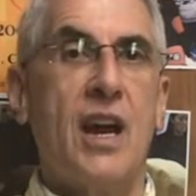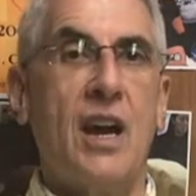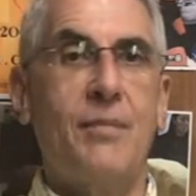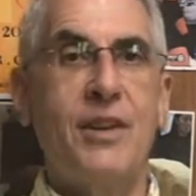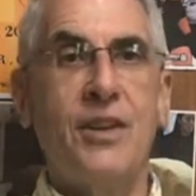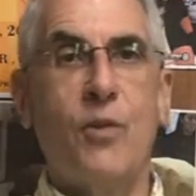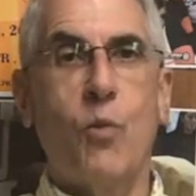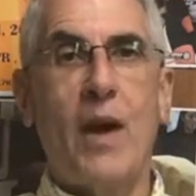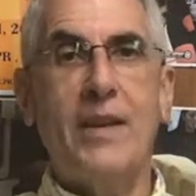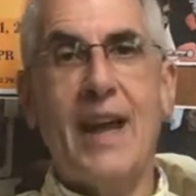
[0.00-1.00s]
um, in the
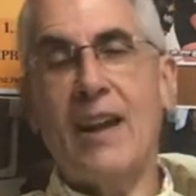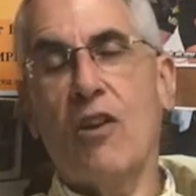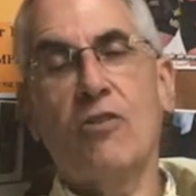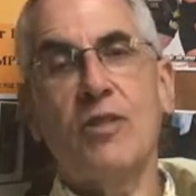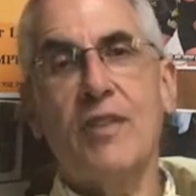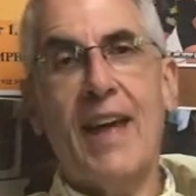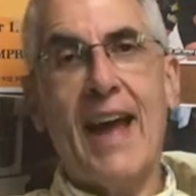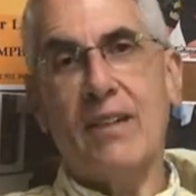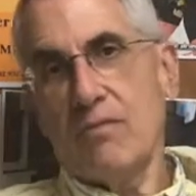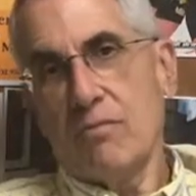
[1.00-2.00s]
way not only
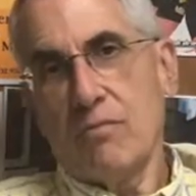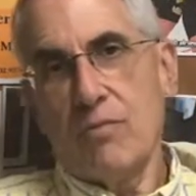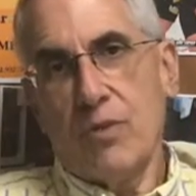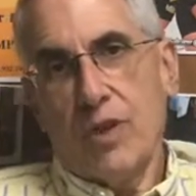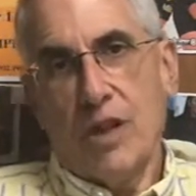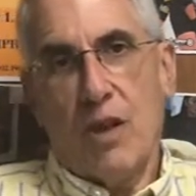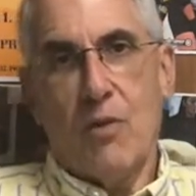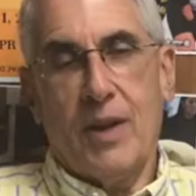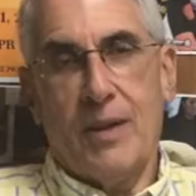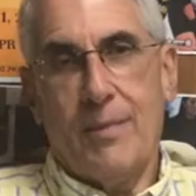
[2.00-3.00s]
that you
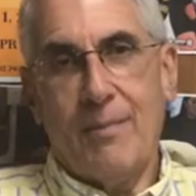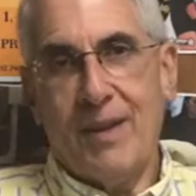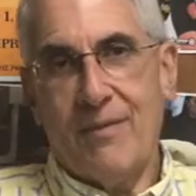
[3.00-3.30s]
know in,